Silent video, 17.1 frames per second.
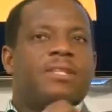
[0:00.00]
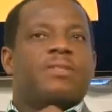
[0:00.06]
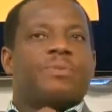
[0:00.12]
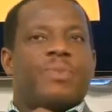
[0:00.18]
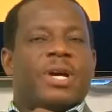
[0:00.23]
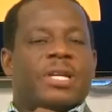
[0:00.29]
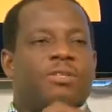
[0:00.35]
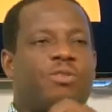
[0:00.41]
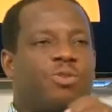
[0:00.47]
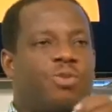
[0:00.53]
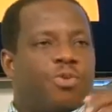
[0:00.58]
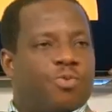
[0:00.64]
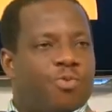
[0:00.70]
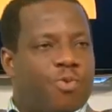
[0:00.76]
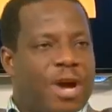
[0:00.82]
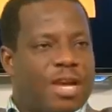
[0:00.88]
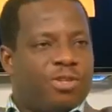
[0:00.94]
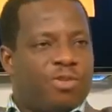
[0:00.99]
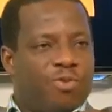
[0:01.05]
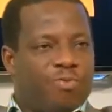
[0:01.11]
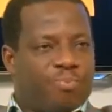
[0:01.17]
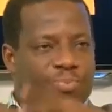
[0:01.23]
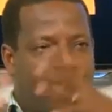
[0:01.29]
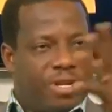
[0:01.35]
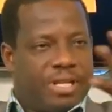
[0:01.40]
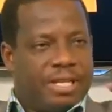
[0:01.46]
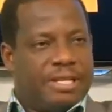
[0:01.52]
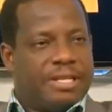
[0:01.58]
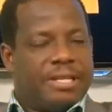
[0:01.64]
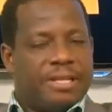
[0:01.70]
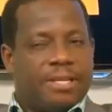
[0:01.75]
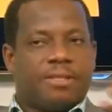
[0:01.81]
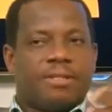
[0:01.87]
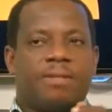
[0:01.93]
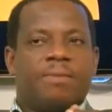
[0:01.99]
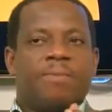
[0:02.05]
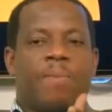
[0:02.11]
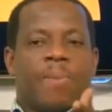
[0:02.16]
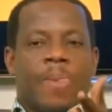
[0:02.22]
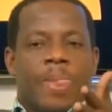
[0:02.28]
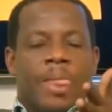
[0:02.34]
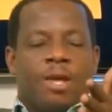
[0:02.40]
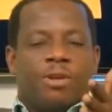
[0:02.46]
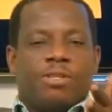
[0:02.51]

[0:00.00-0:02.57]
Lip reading: But once you broadened it, you